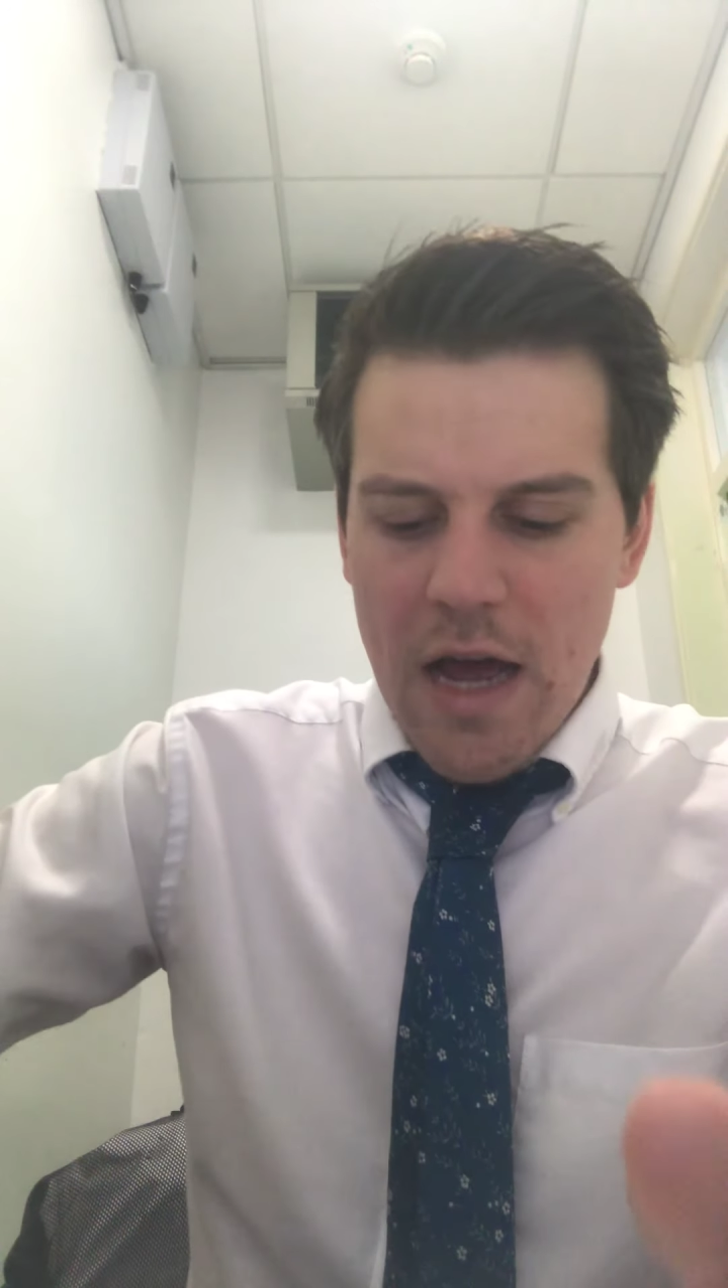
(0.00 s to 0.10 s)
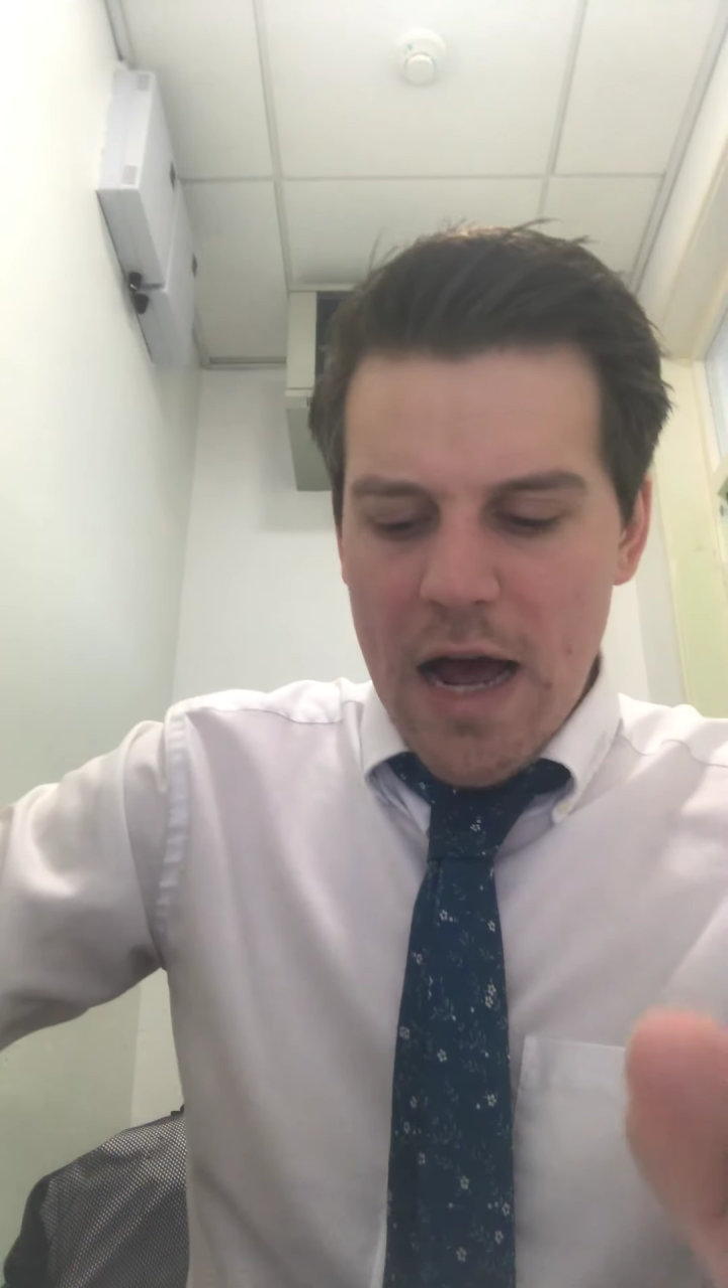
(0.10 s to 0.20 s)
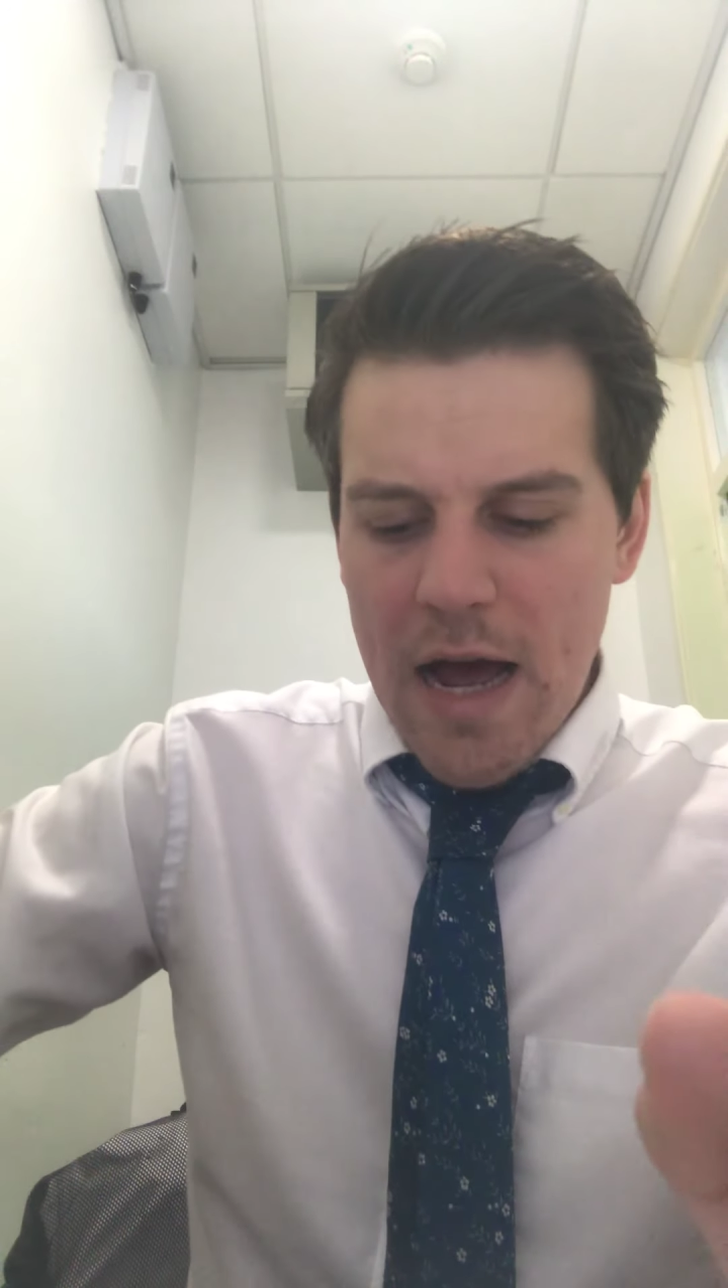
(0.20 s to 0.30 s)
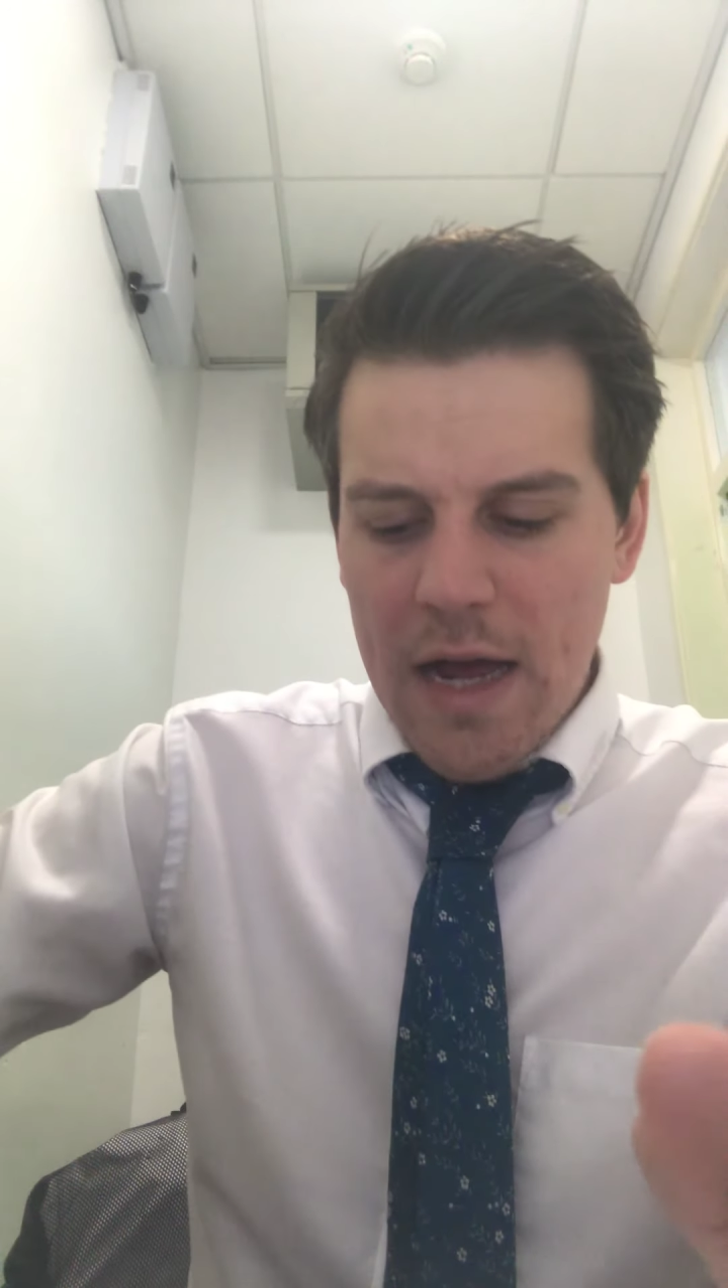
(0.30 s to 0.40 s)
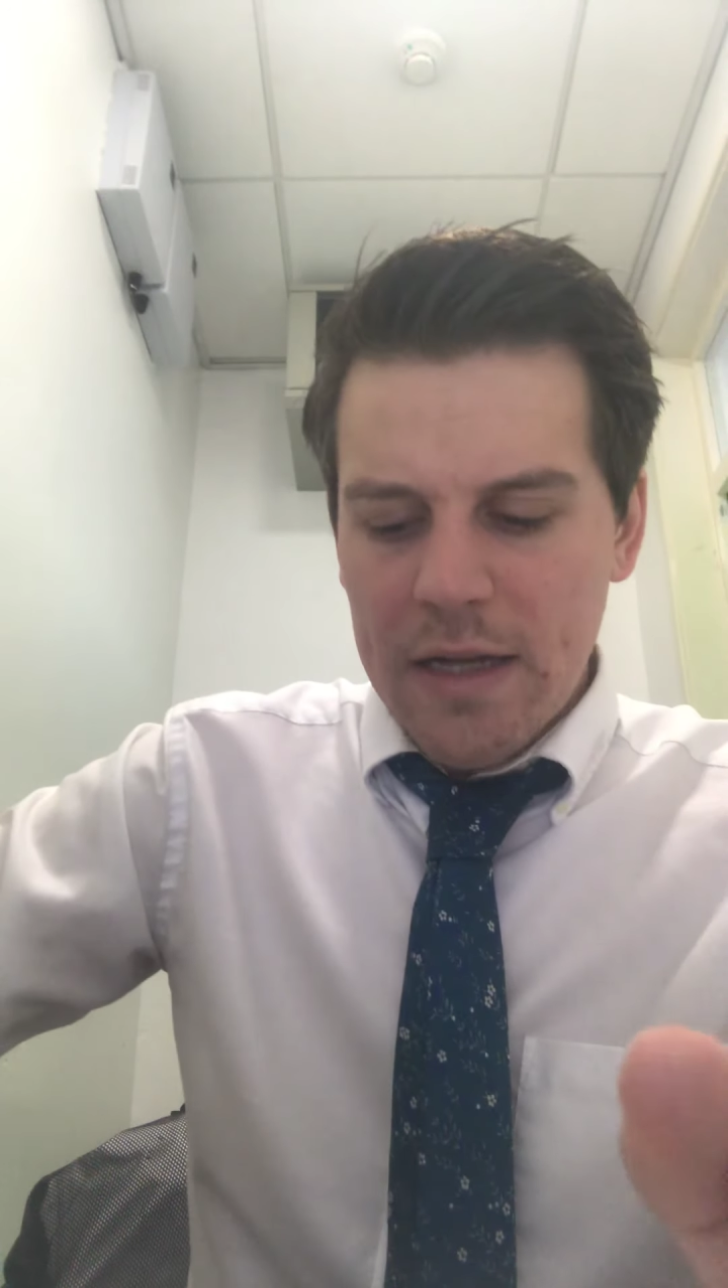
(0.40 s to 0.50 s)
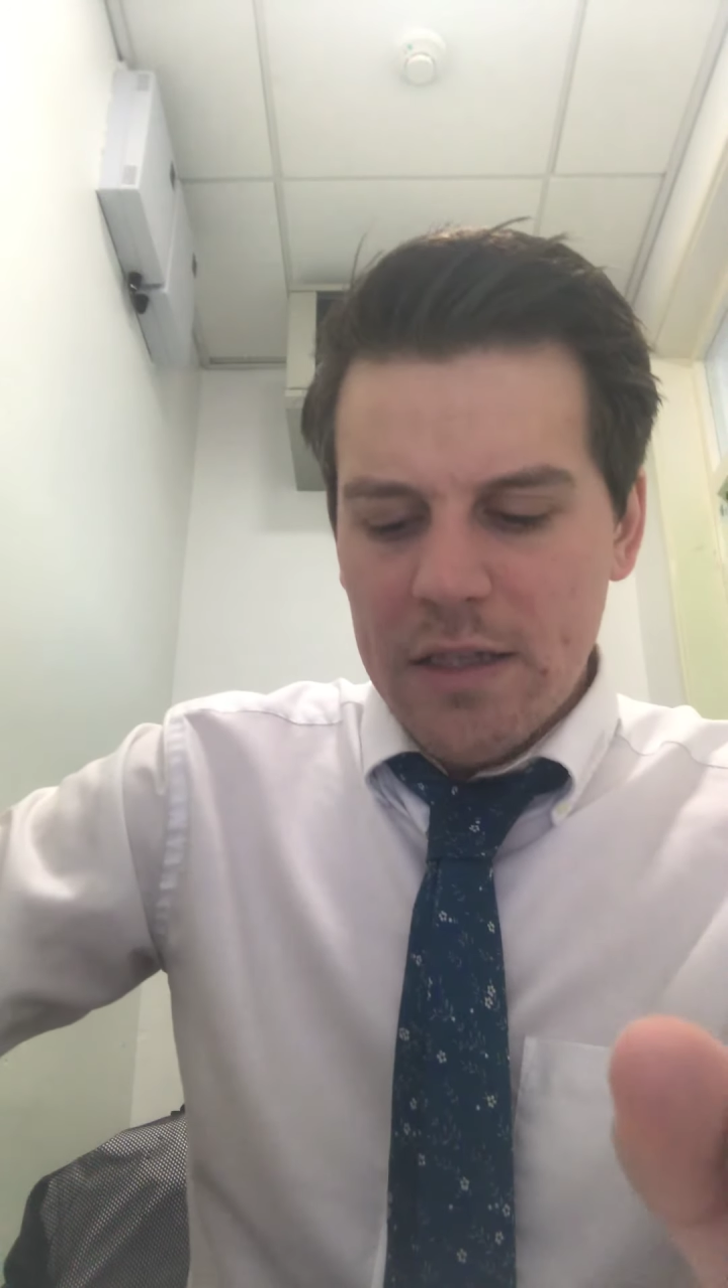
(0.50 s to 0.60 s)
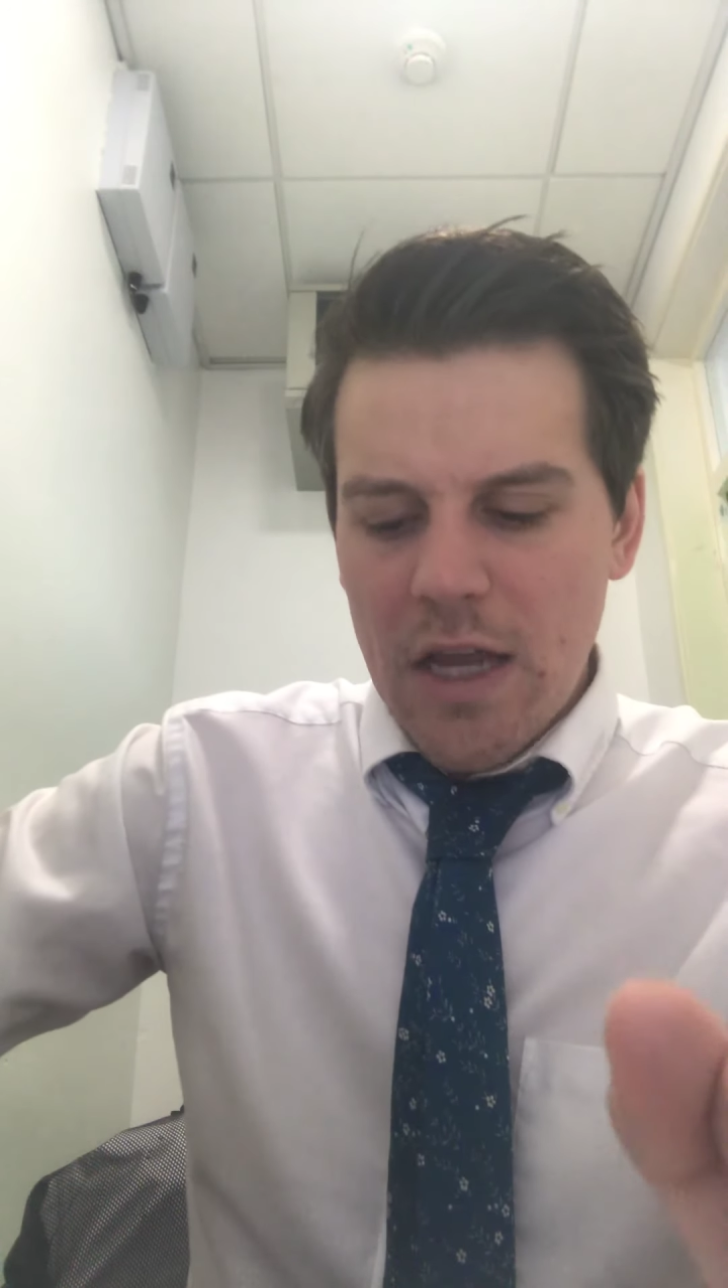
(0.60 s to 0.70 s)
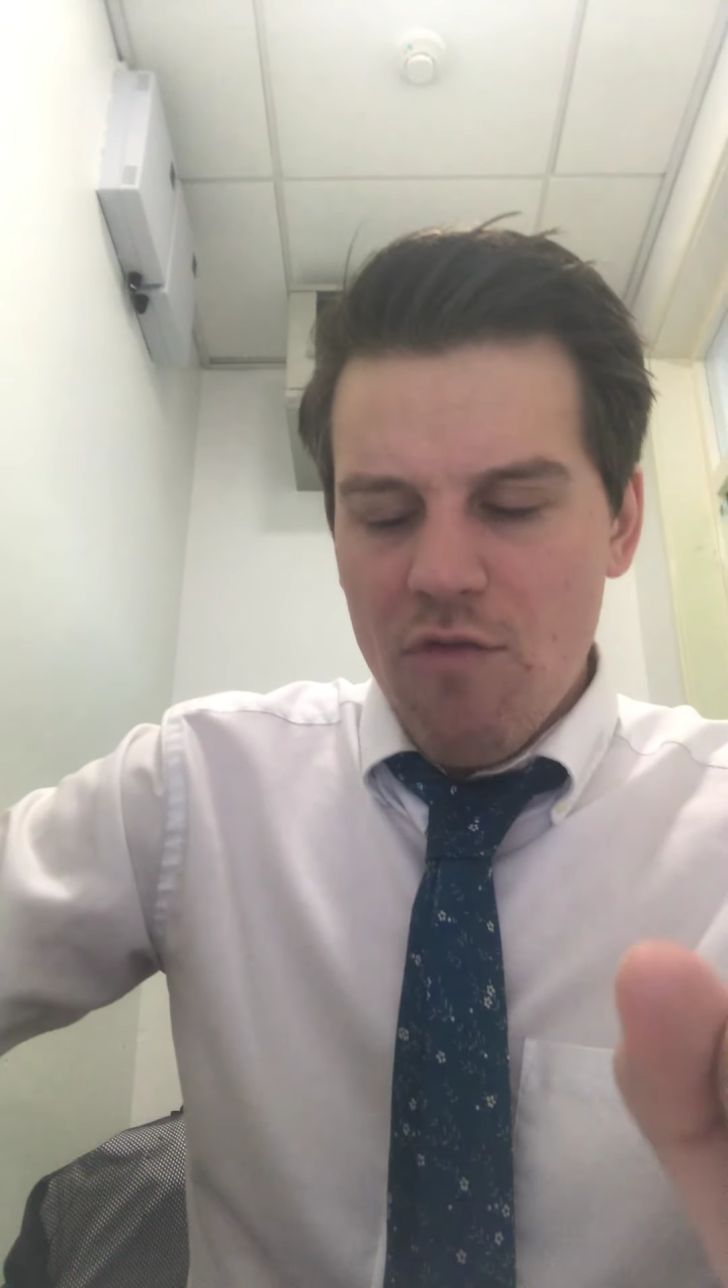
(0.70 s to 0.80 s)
and it